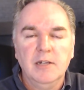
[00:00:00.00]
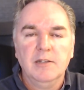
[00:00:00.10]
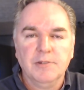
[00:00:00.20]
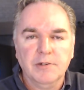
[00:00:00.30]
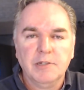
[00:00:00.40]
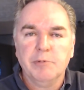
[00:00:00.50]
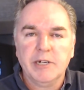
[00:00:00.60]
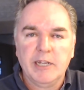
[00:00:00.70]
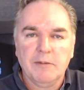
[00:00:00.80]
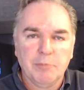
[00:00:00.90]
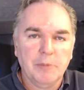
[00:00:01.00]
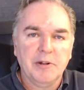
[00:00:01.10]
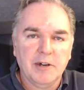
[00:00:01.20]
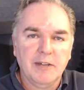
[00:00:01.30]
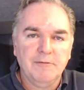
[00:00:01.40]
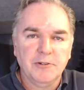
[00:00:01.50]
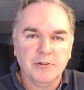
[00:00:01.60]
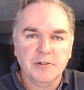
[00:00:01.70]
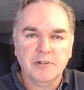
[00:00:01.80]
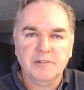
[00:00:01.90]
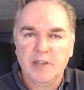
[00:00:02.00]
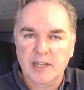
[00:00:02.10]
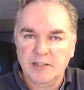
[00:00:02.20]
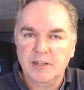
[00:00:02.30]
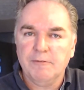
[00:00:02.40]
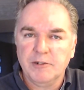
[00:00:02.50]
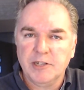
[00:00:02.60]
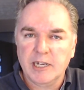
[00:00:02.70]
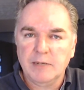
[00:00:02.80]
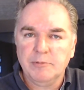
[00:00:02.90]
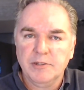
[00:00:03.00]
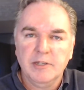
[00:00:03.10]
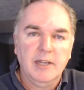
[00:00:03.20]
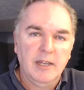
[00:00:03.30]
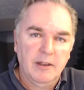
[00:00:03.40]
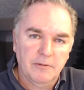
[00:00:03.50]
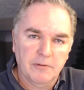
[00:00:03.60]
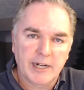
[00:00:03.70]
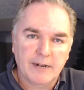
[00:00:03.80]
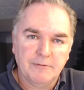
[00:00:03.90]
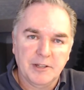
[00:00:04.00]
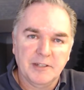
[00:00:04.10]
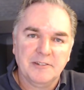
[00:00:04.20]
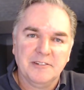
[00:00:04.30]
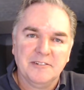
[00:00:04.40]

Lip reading: So let's break down permanent life insurance and the different types right after this.